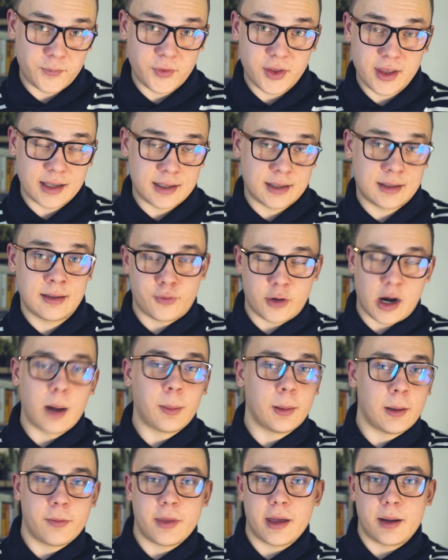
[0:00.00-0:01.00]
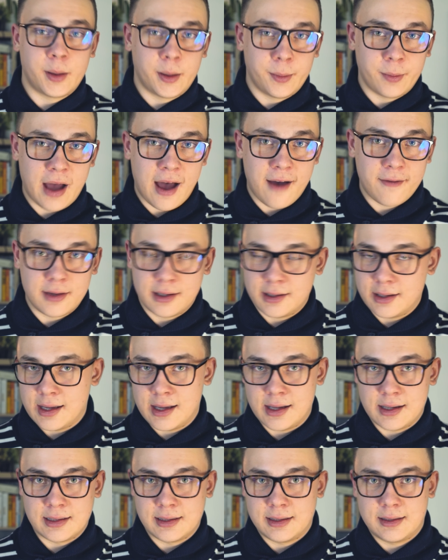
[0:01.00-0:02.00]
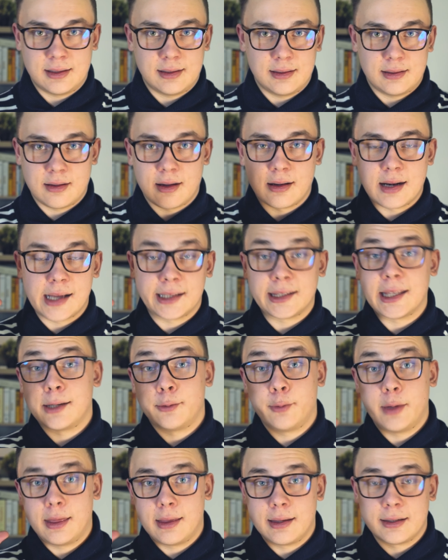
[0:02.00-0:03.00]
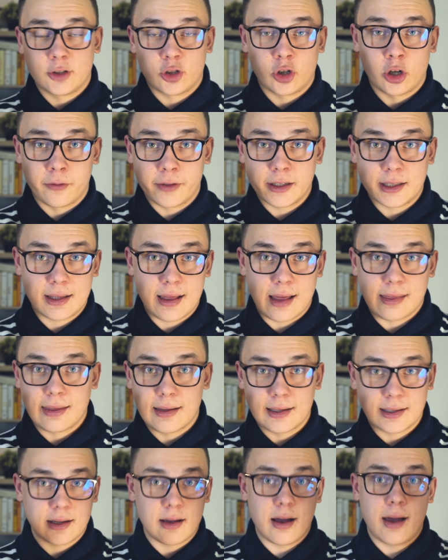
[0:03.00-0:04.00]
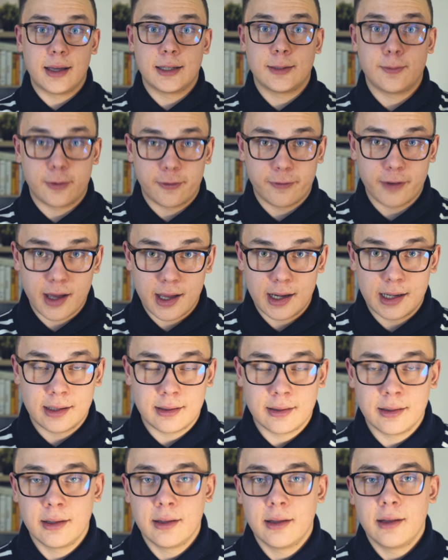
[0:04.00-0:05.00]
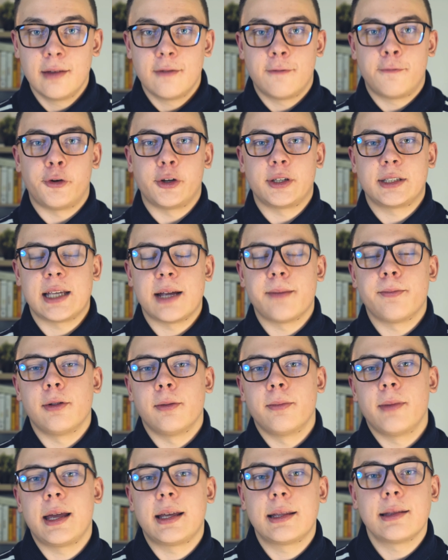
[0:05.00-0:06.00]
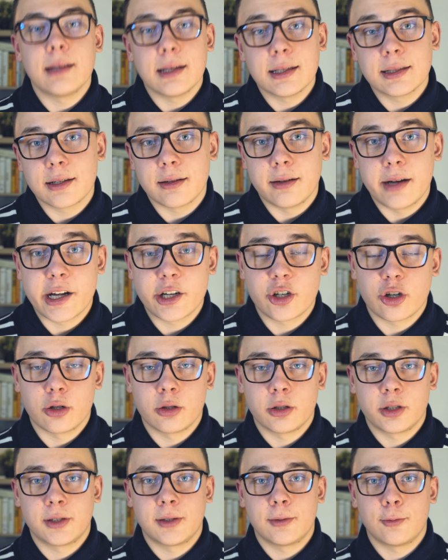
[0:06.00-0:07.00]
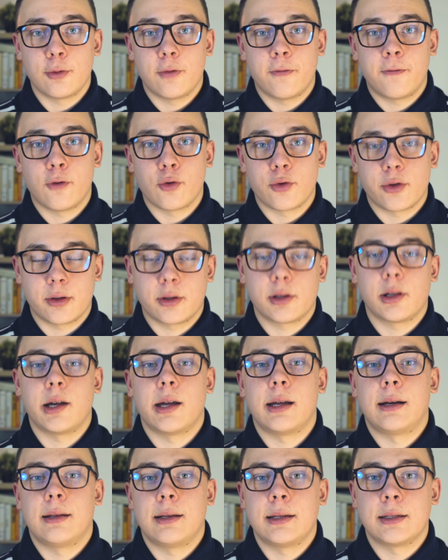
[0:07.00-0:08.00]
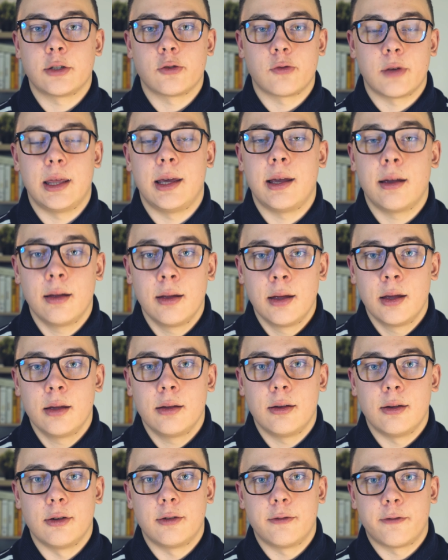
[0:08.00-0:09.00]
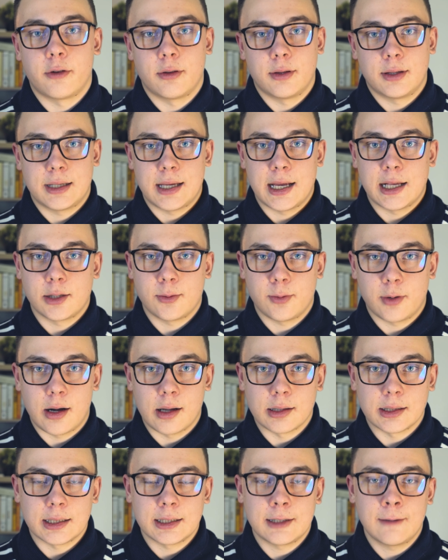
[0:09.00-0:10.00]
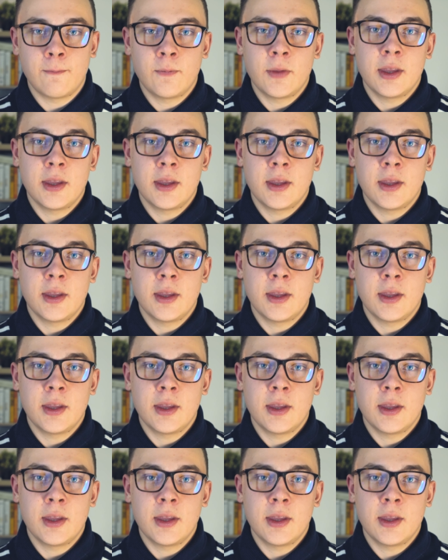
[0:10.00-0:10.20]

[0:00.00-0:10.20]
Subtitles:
this problem that I'm having is connected with the service that this guy is providing. For example, making these connections for the client is really good for the sales process.